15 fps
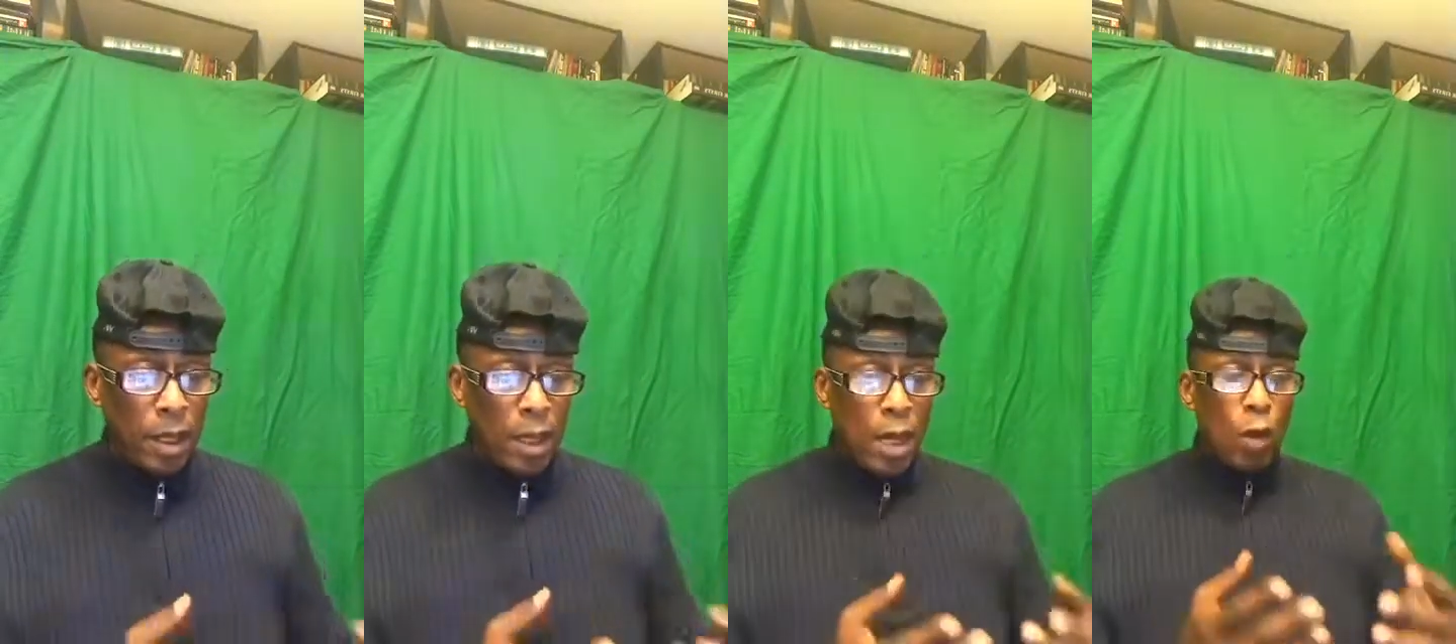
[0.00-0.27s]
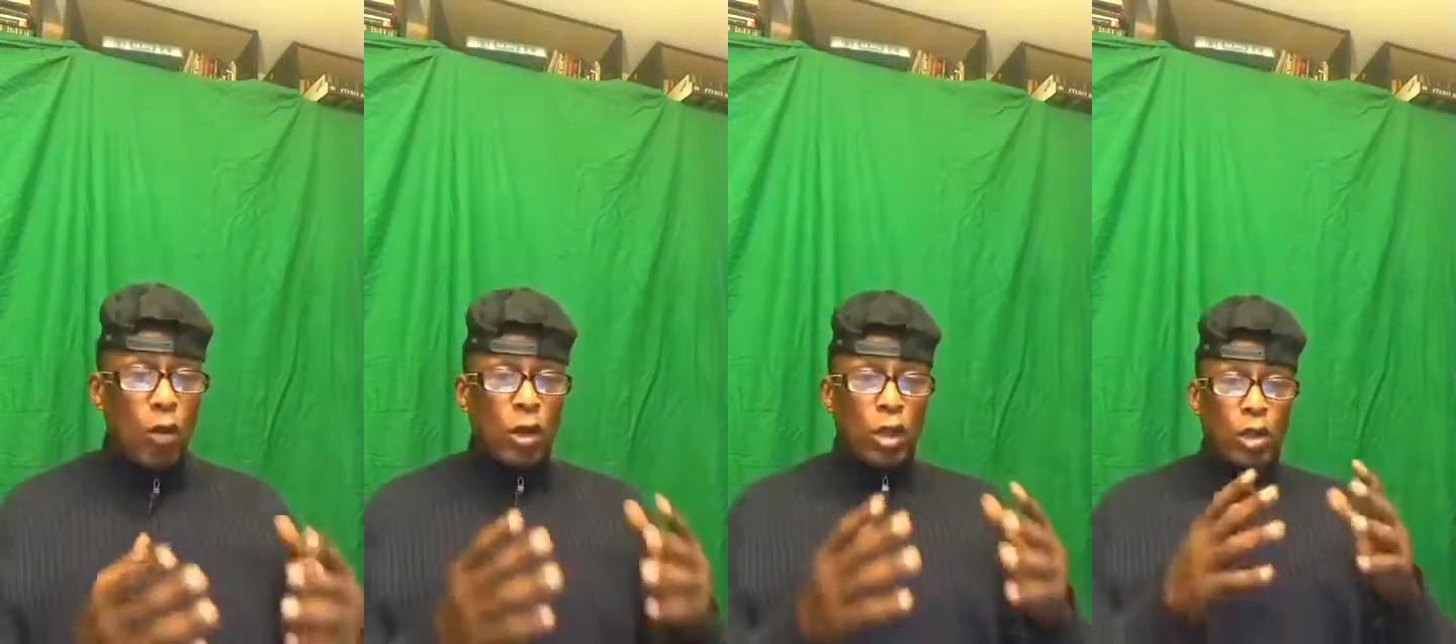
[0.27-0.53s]
I
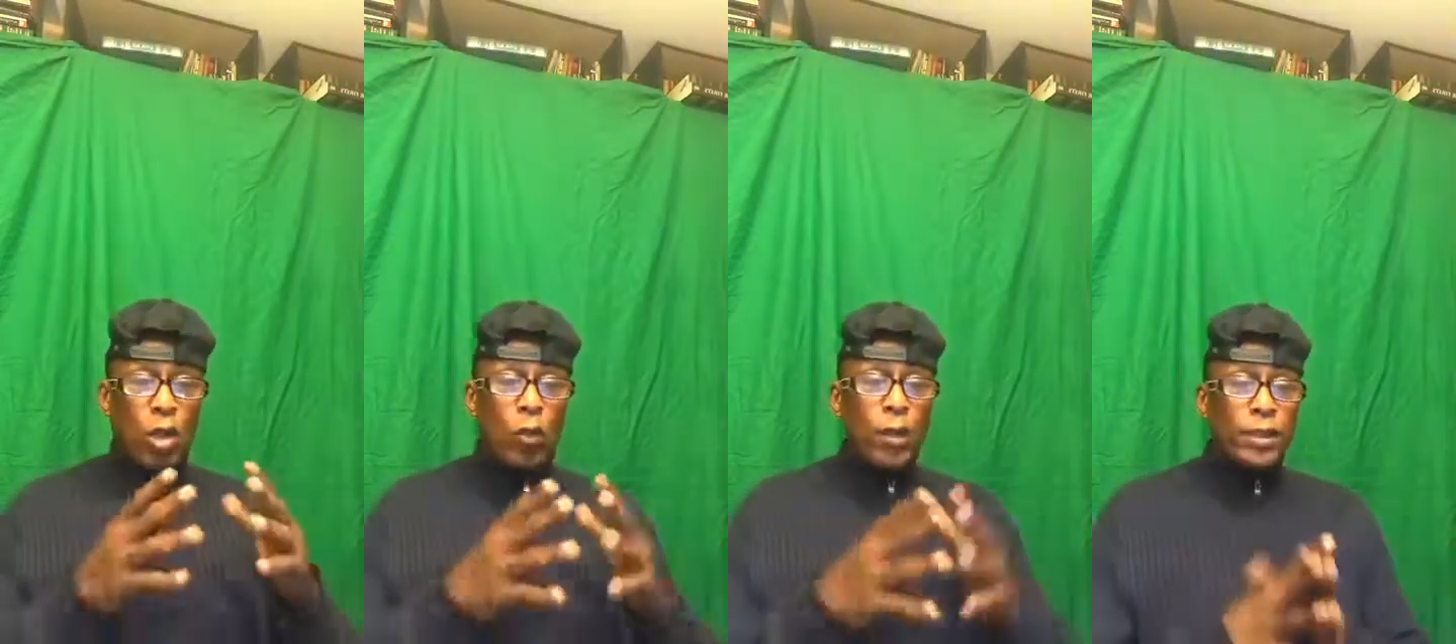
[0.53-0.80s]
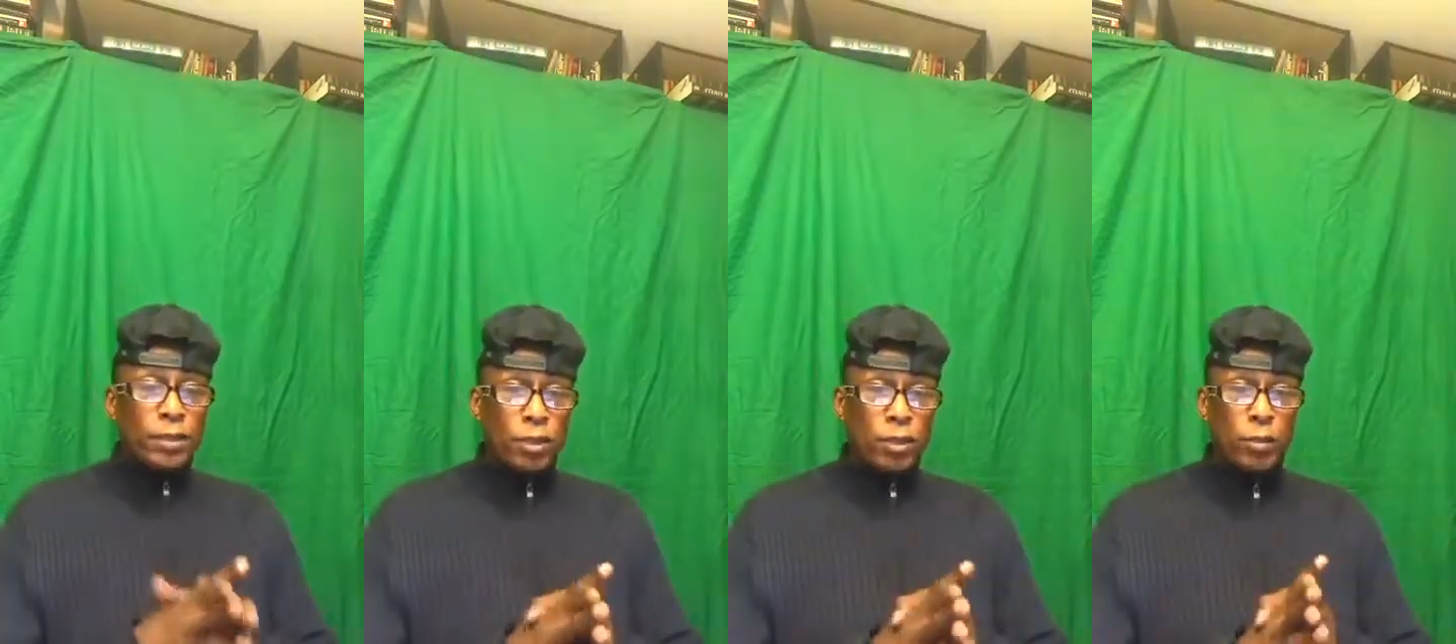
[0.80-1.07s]
want to go
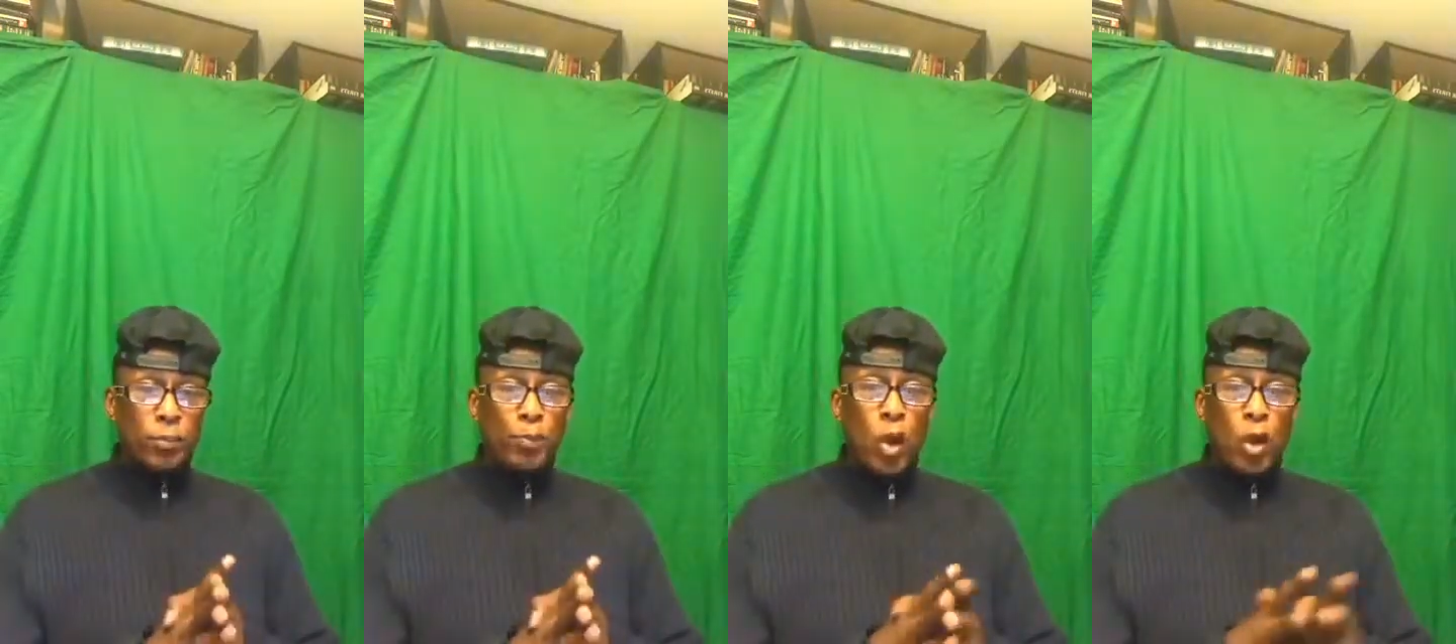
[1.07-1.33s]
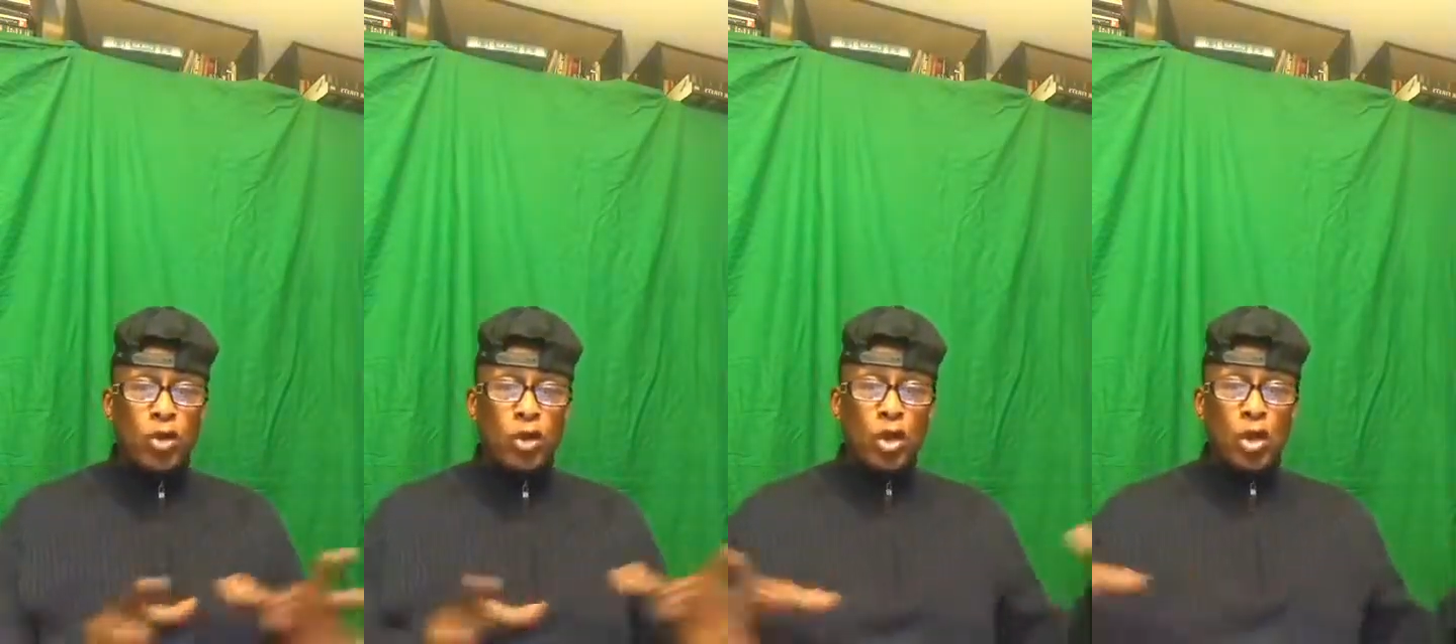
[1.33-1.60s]
into the
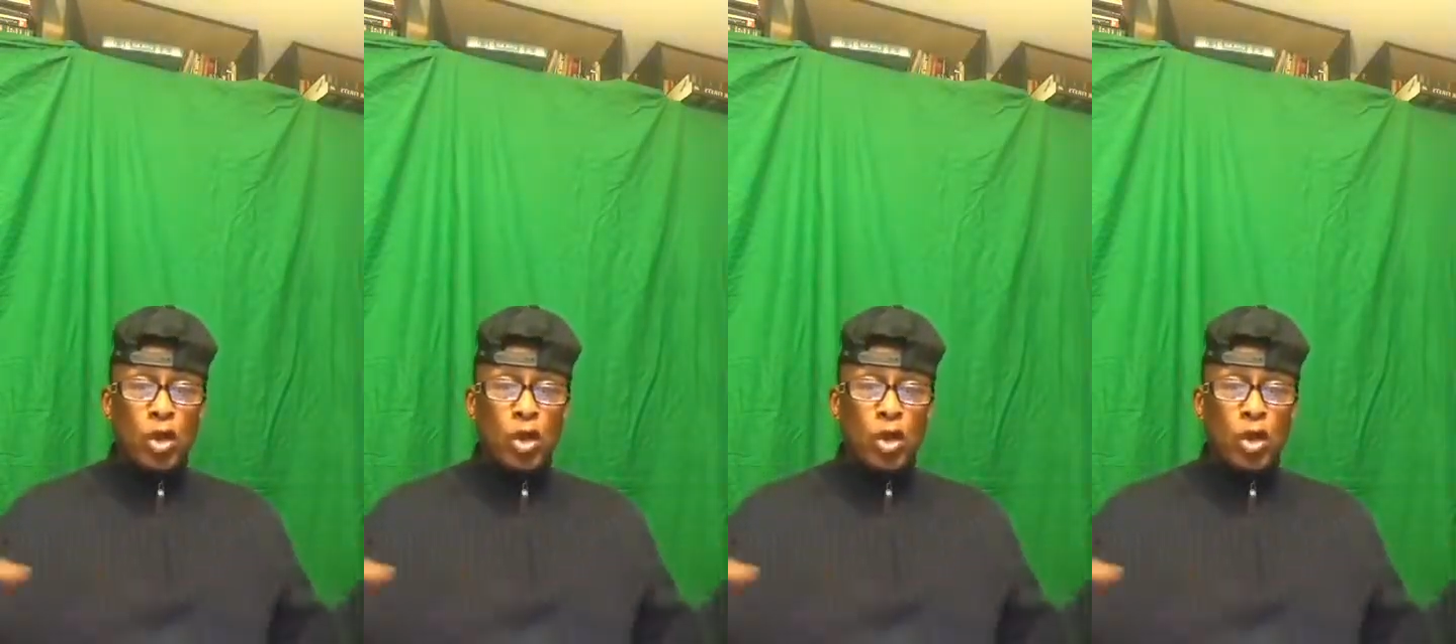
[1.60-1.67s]
books,